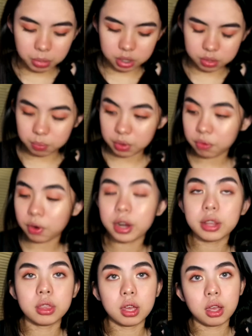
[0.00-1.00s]
But
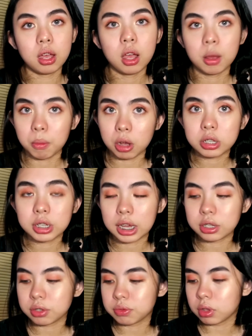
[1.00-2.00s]
before the
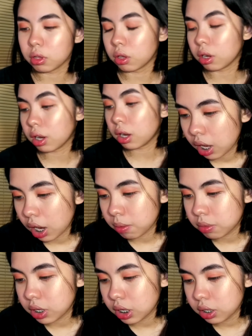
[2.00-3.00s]
montage of the look,
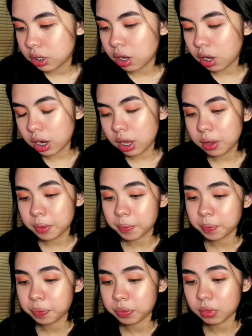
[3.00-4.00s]
I'm just gonna
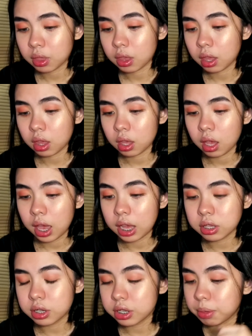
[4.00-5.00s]

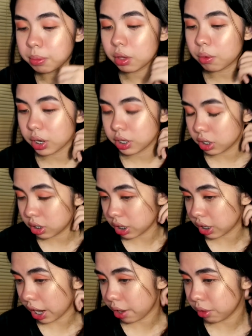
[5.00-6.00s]
answer some of the questions
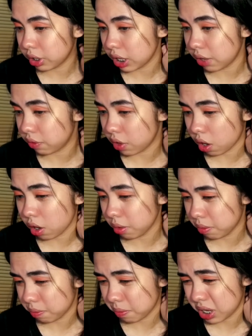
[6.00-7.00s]
that I received
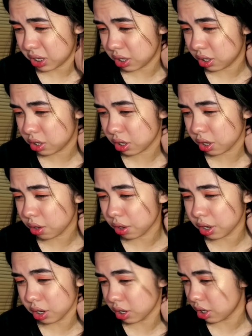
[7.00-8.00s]
on Messenger
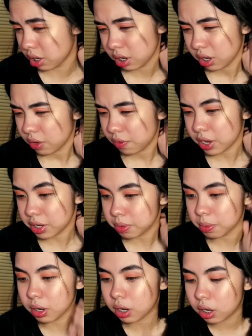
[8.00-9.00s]
or
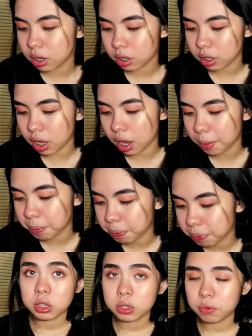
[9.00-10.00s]
Facebook. Yeah.
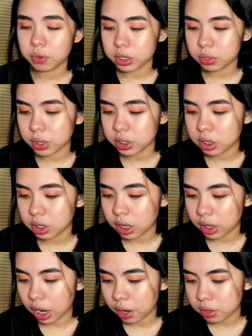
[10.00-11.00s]
So first question
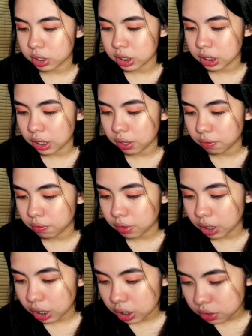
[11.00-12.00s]
that I received
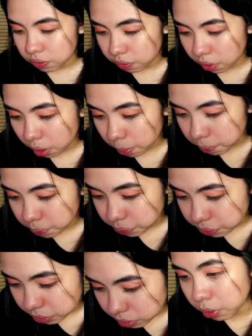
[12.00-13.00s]
is from
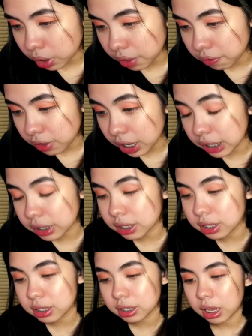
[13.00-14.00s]
Kuya
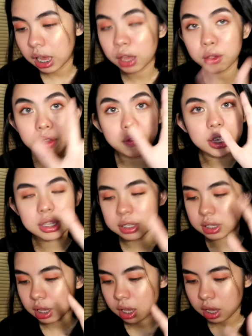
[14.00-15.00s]
Vince. Hi Kuya Vince.